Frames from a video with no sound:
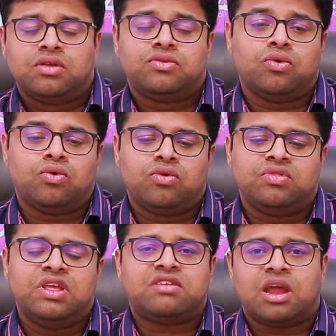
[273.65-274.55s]
So
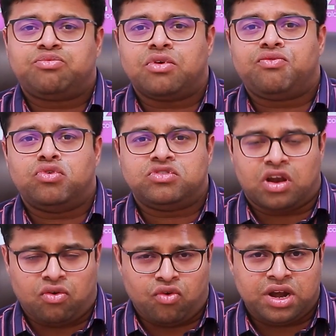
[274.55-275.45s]
these types of foods
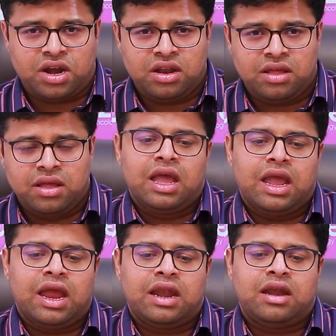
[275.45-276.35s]
are avoided.
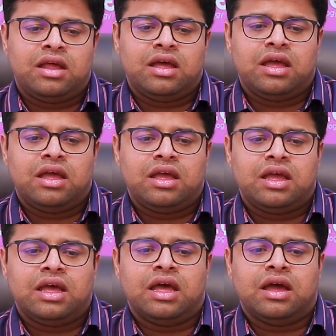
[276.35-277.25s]
And
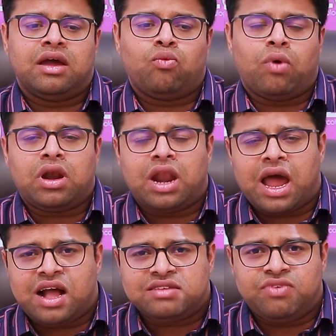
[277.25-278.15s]
one
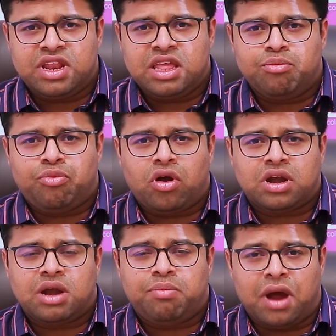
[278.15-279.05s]
last very
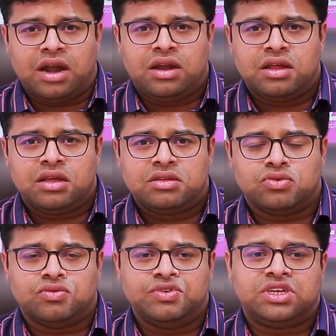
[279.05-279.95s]
important part,
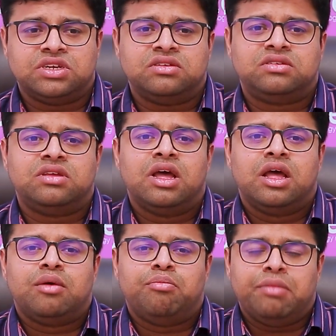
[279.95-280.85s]
so which is
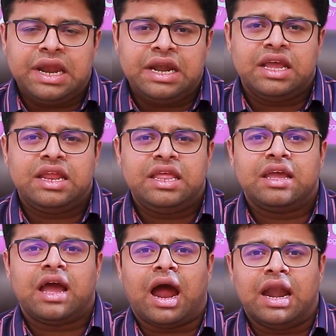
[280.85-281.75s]

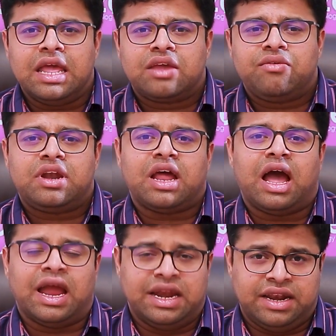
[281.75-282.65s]
maintaining adequate
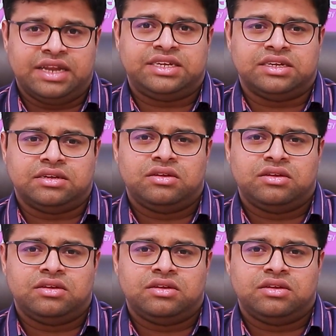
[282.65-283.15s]
hydration.